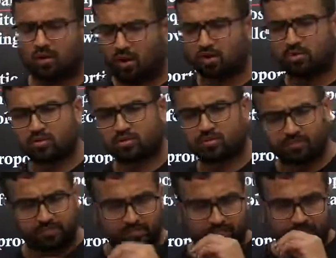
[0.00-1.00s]
Although
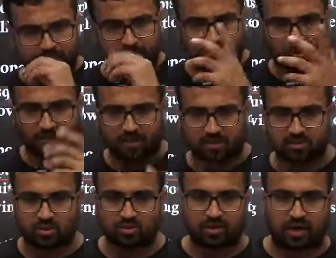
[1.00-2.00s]
probably it's
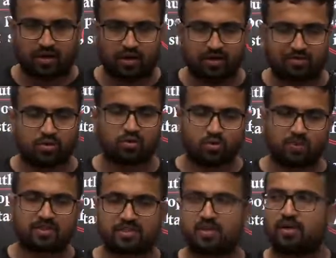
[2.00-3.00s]
not that relevant to you,
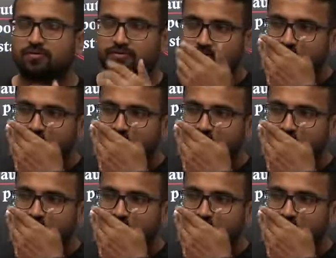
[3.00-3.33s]
but still,